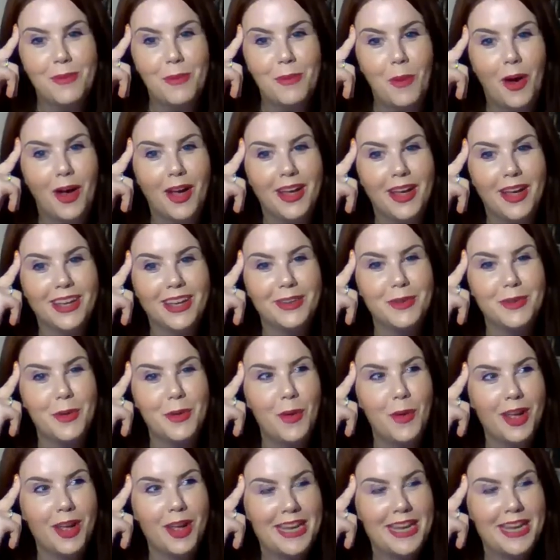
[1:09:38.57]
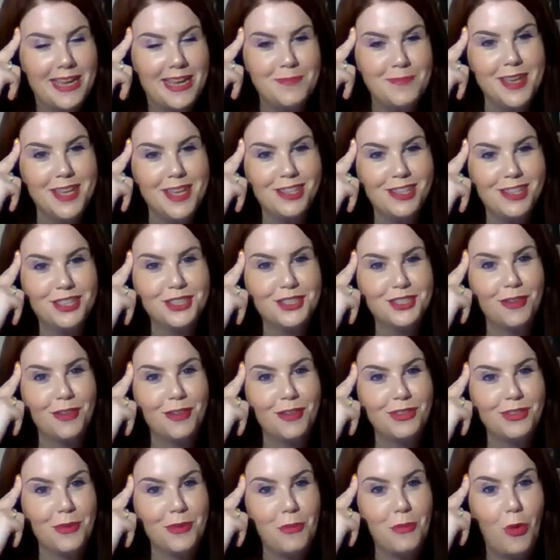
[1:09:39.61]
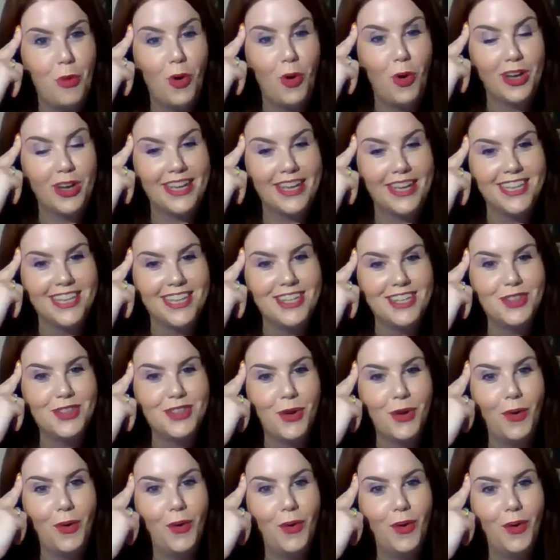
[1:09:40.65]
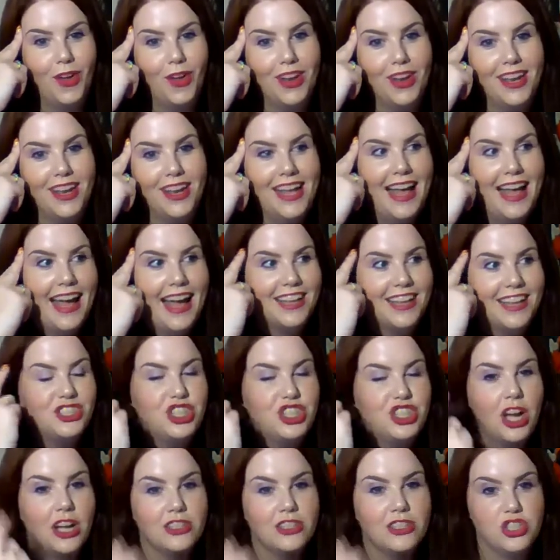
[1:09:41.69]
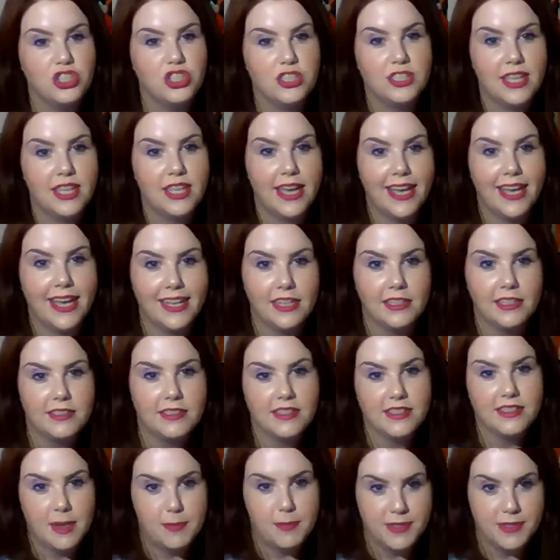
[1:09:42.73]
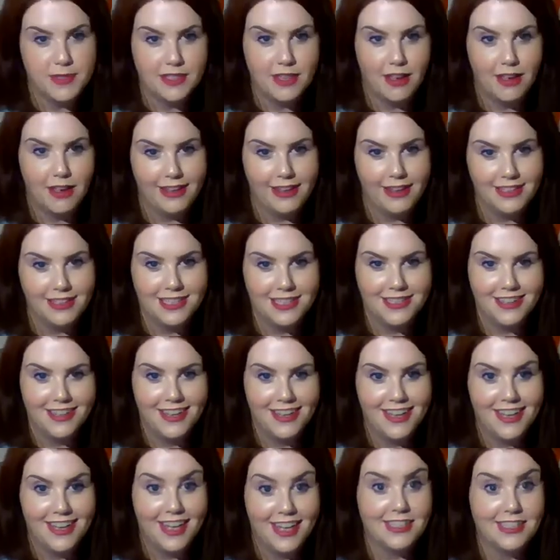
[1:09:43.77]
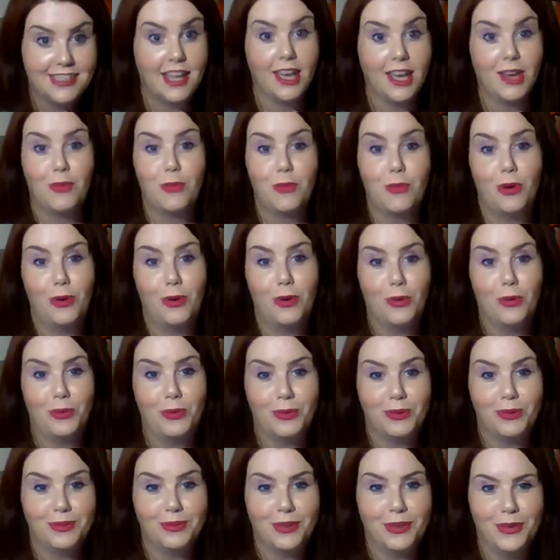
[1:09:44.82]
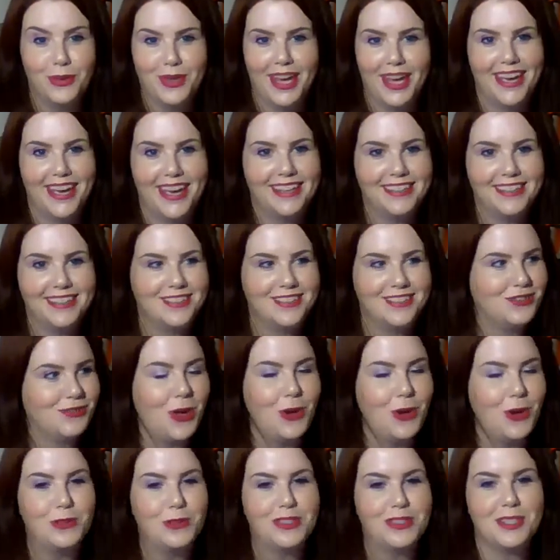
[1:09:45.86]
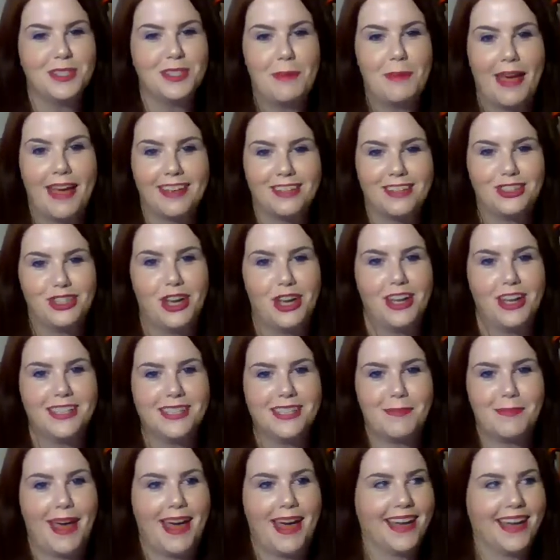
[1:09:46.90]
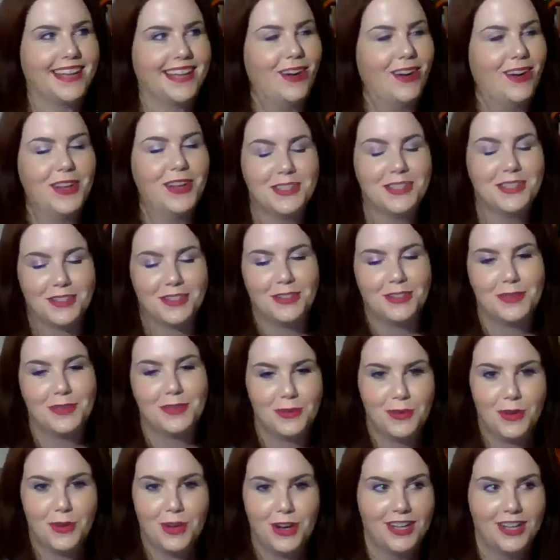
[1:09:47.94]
an image of them walking into the hall and Jon just saying, "Step aside." It's like, whoa, okay. Ghost is back, Jon is back, all is good with the